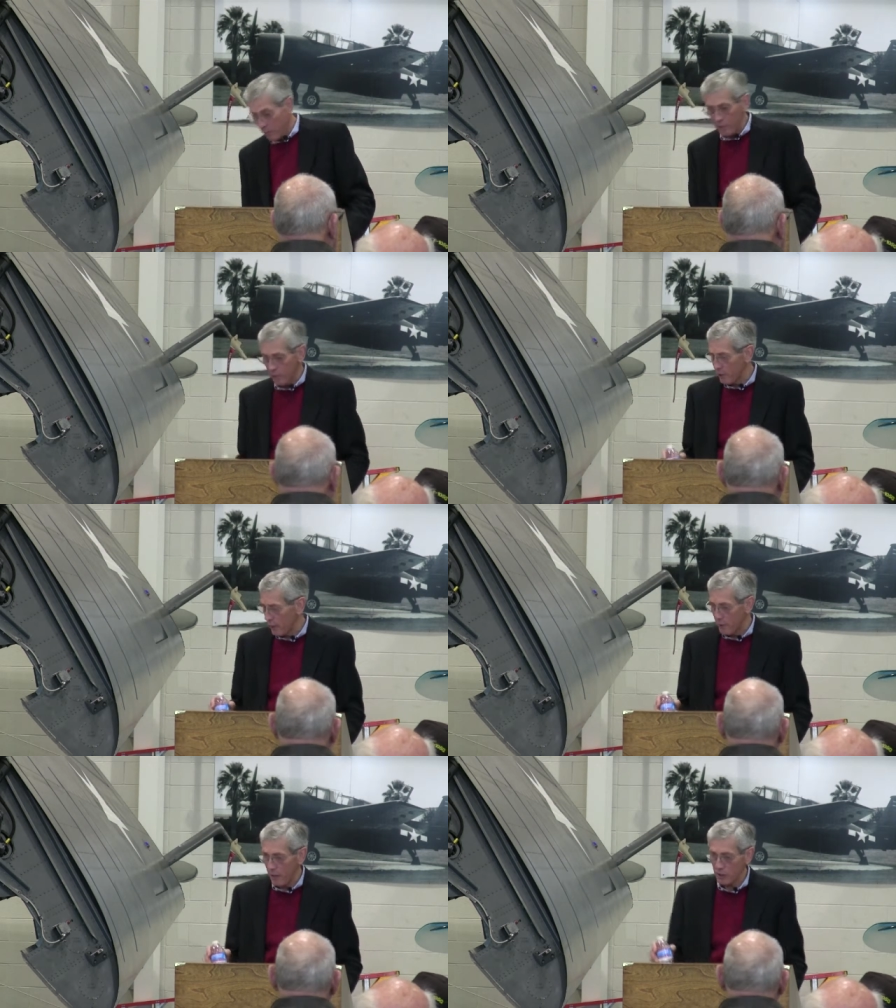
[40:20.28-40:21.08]
very
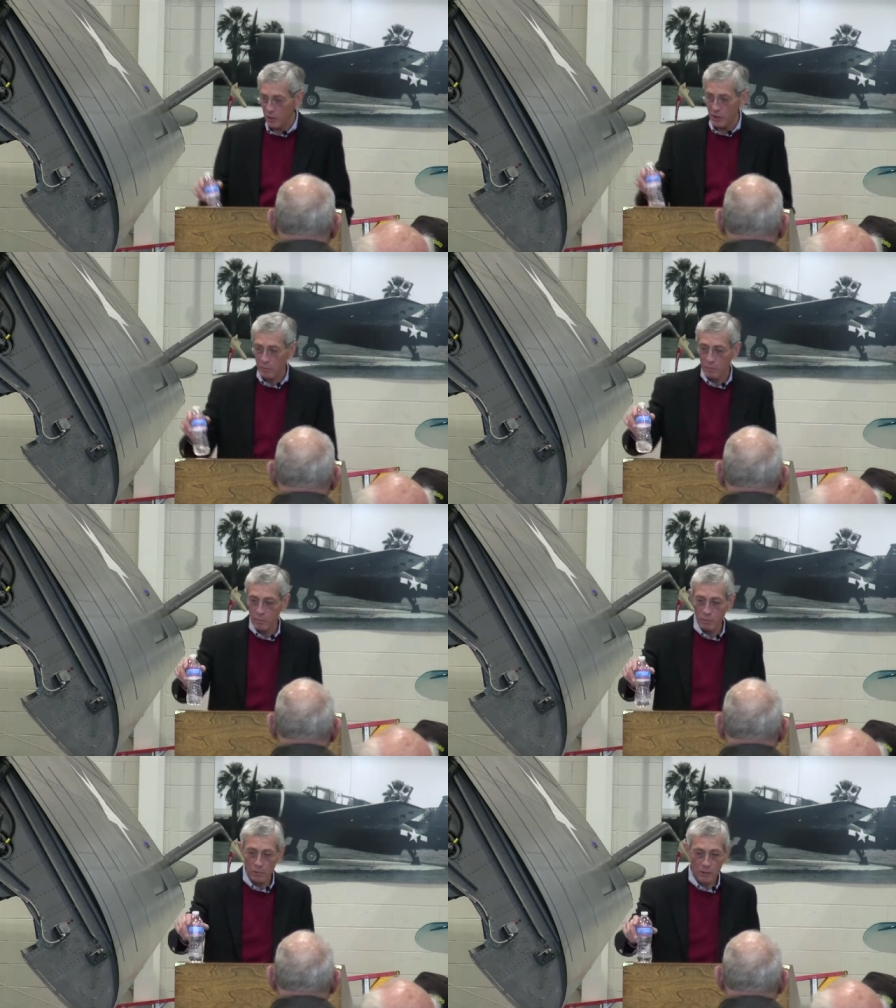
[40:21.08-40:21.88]
briefly, I actually
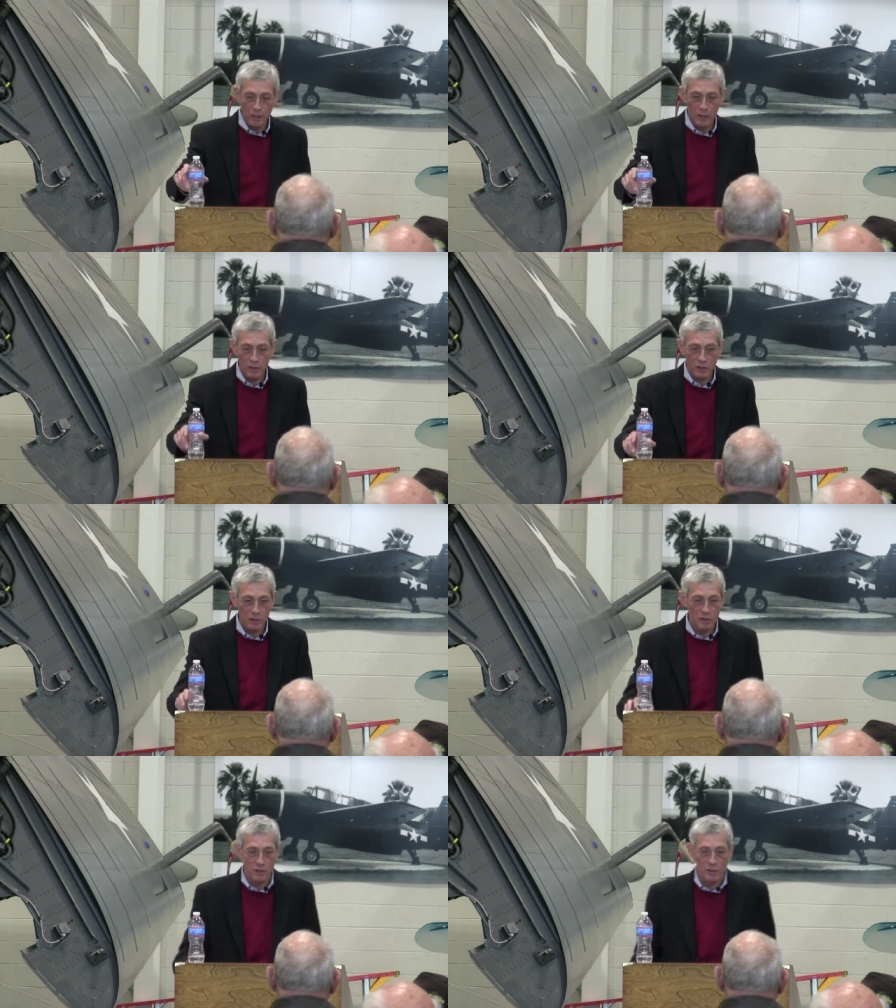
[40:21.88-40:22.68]
was an
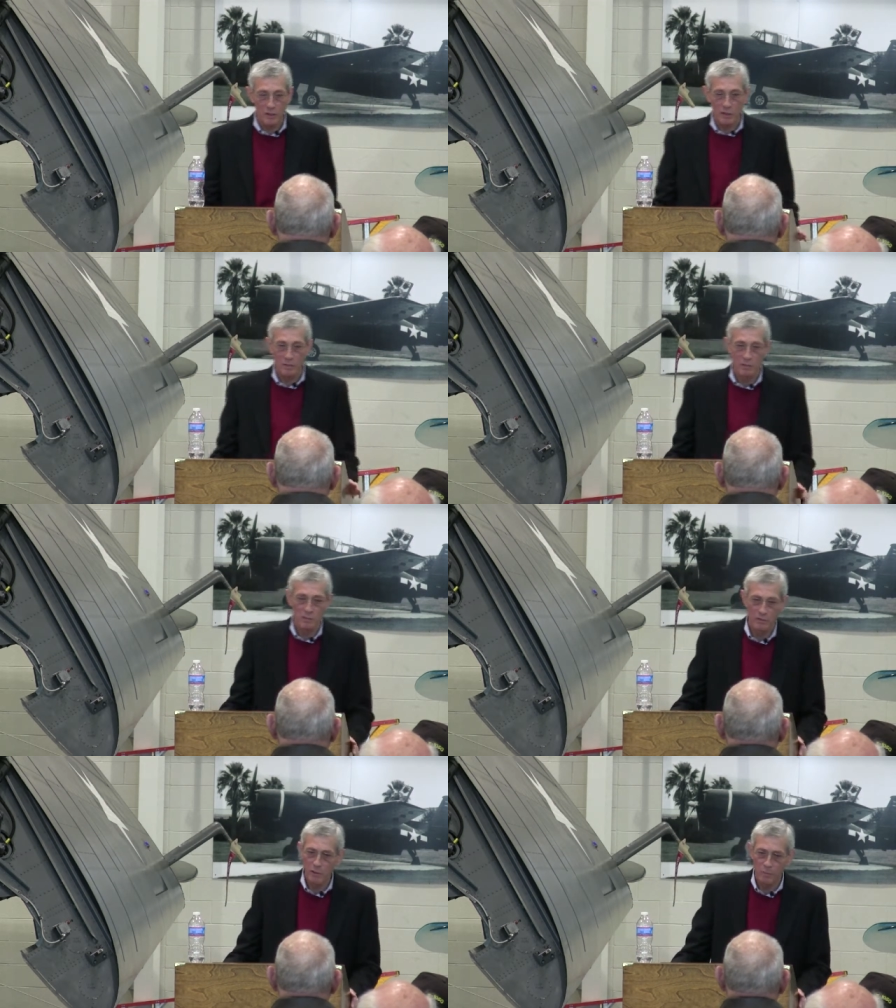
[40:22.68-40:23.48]
LSO and I had
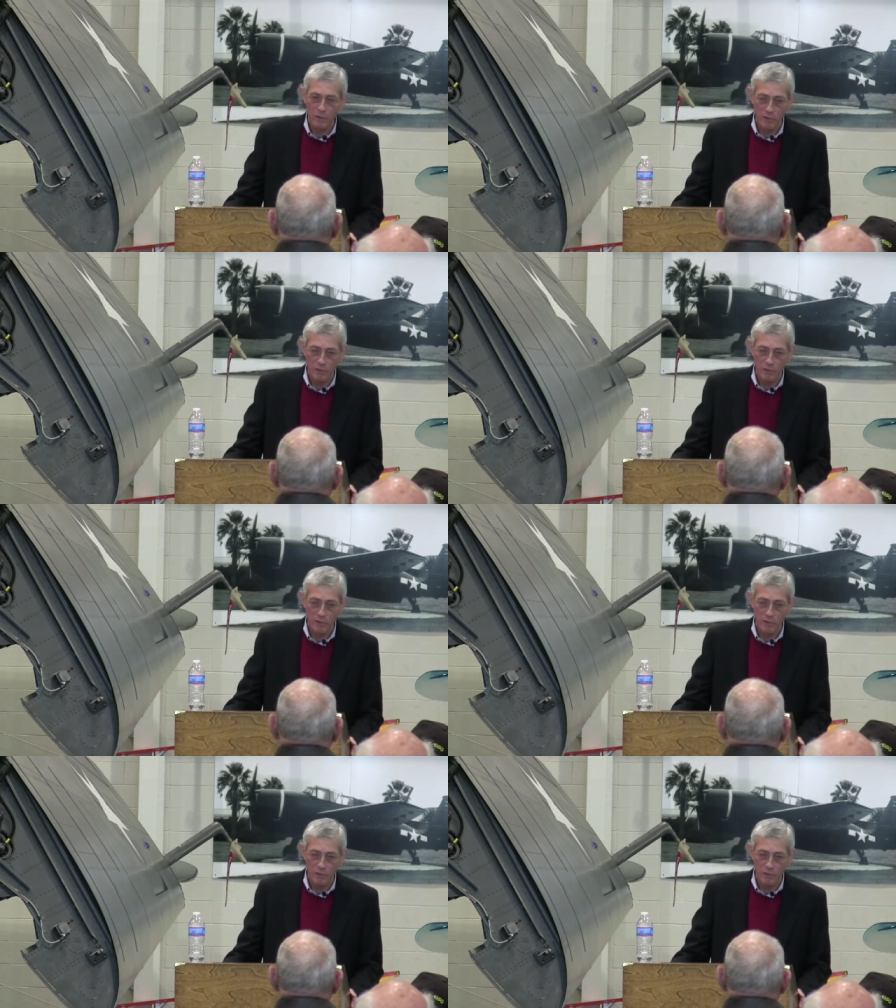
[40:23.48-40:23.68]
a real